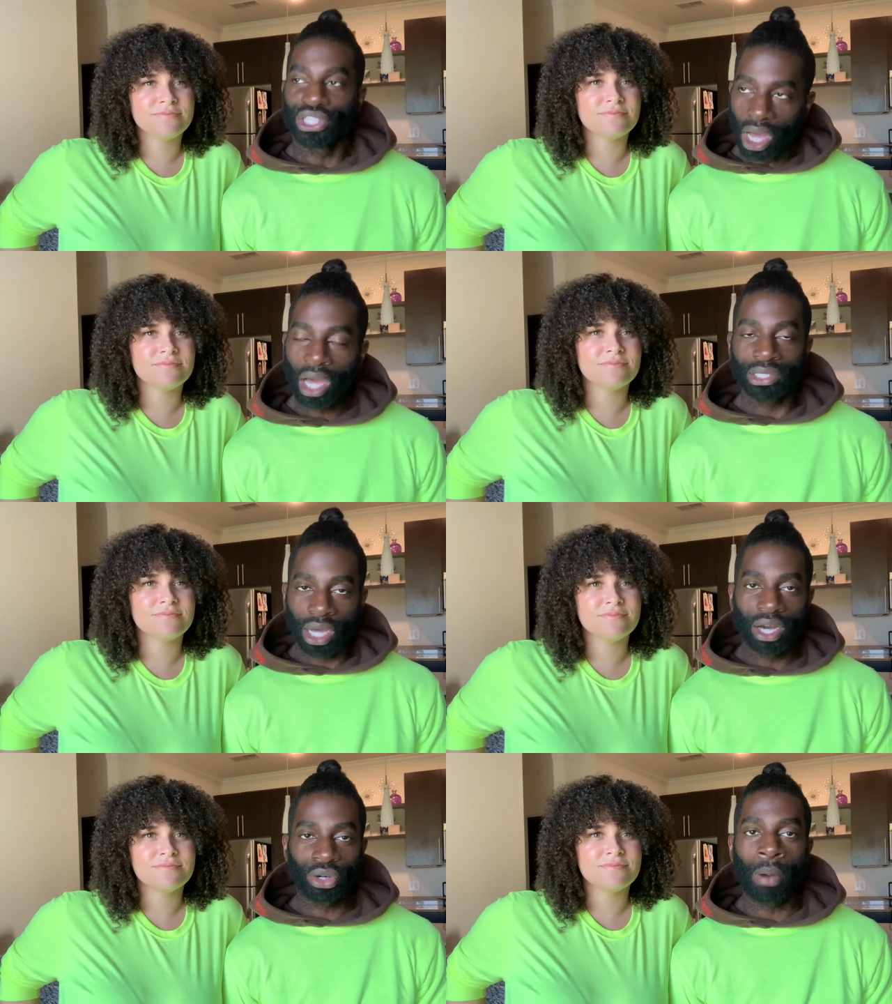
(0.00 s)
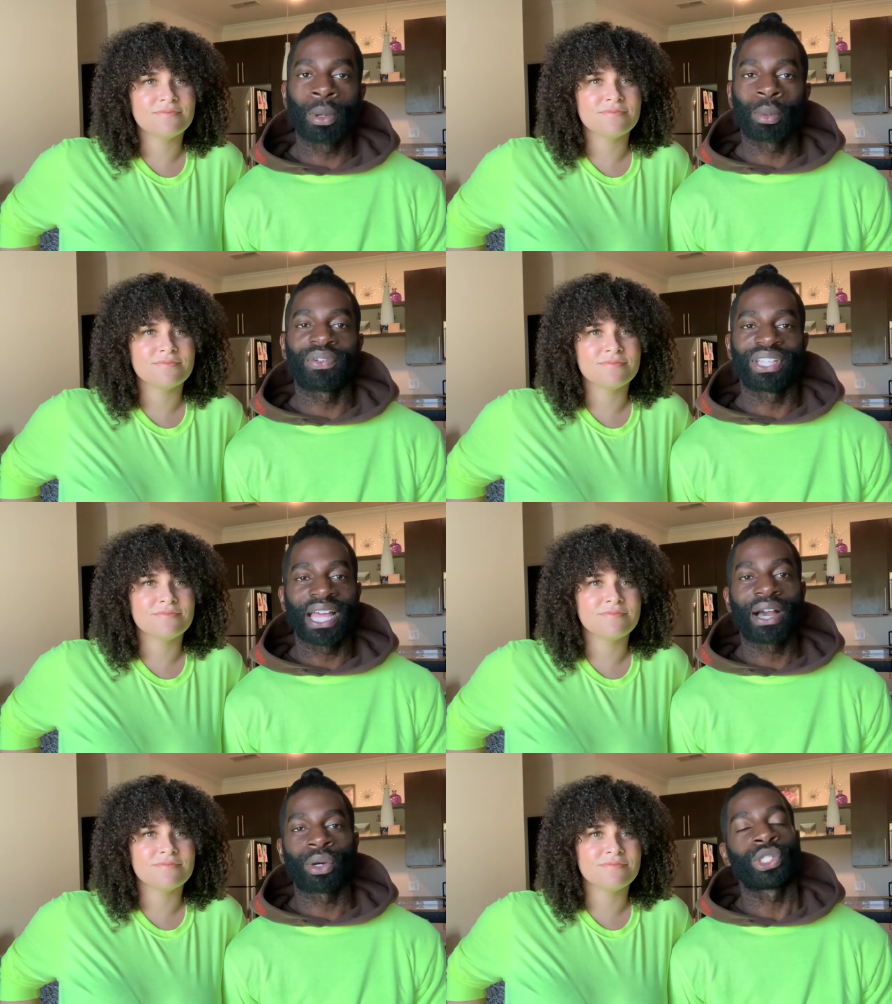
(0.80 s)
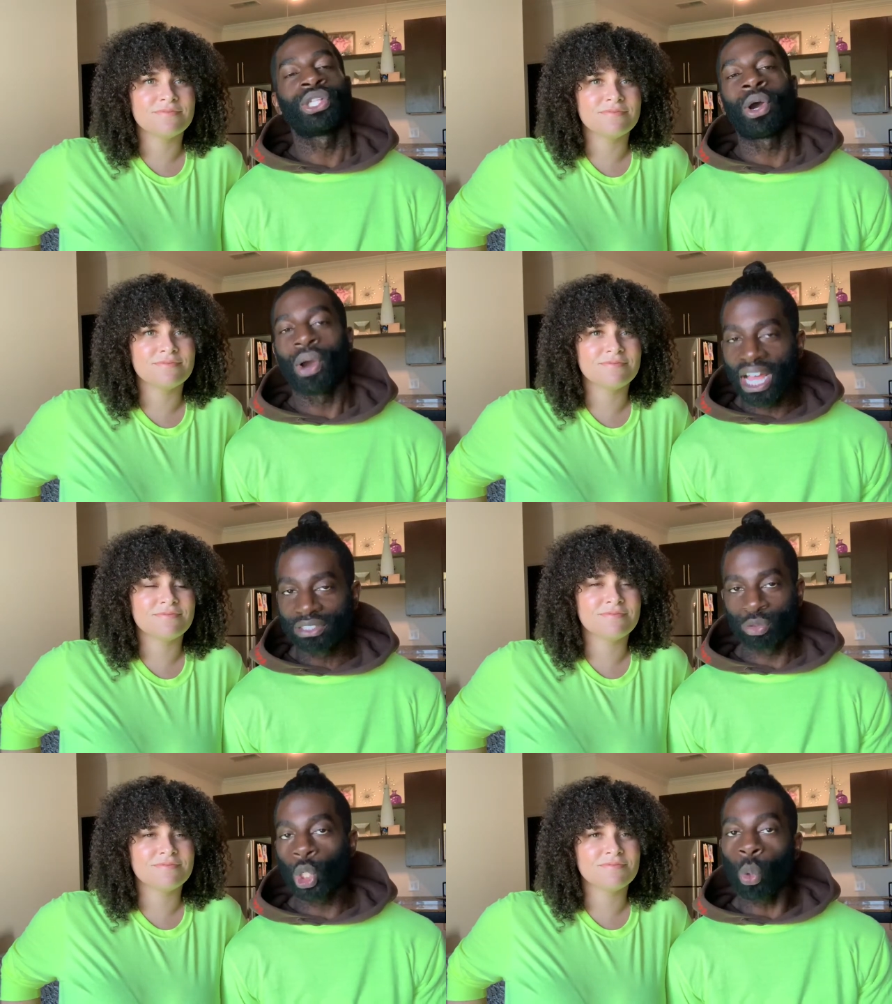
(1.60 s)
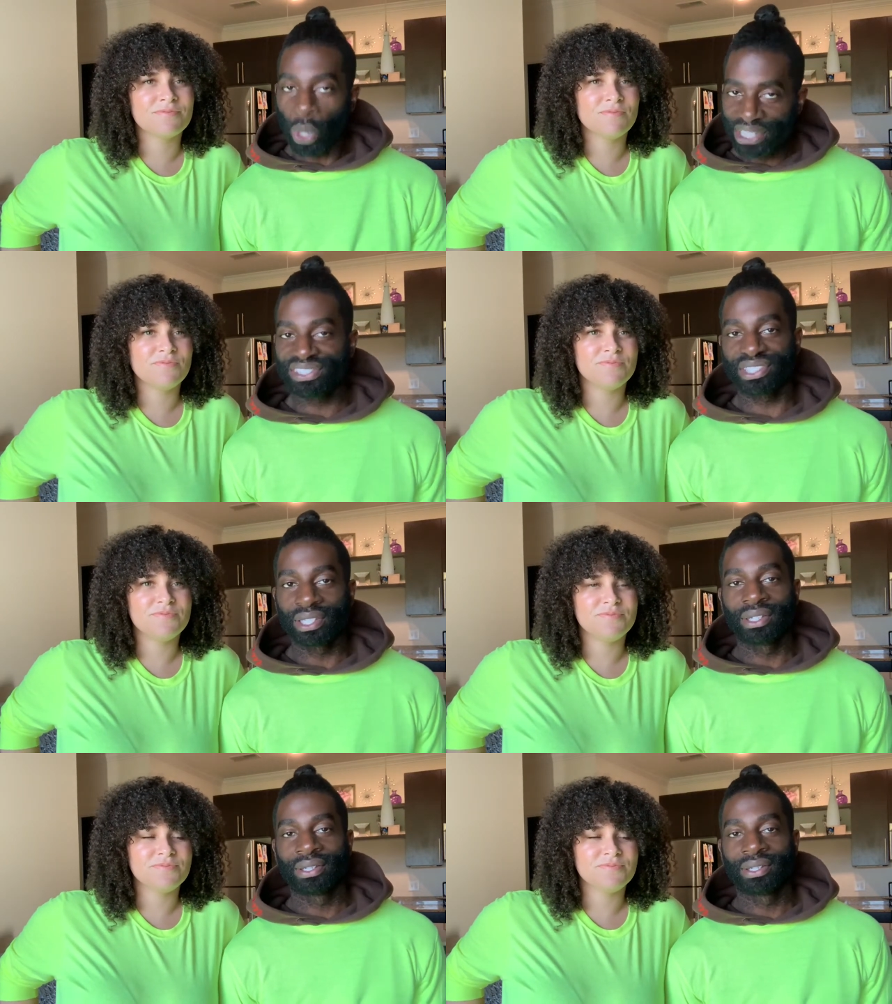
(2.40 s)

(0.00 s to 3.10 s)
Speaker 1: y'all y'all coming with it now. You know, as request,